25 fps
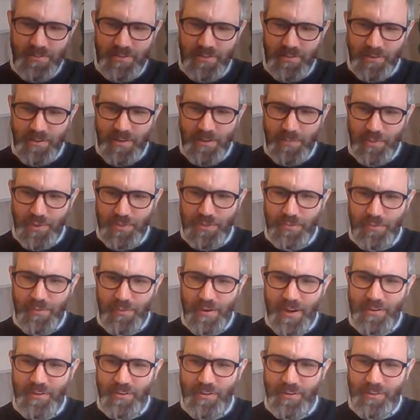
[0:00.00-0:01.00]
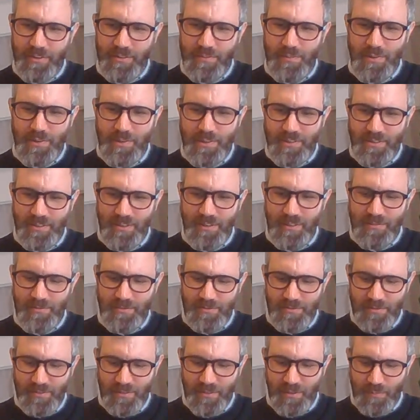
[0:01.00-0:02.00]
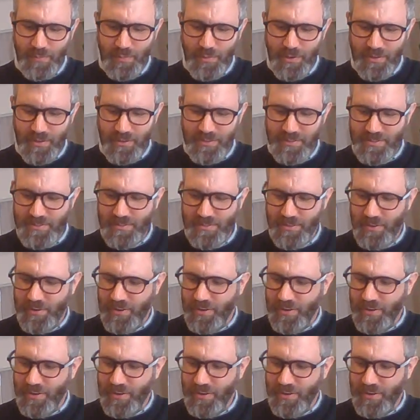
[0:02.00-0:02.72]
didn't come with the record, but I bought this on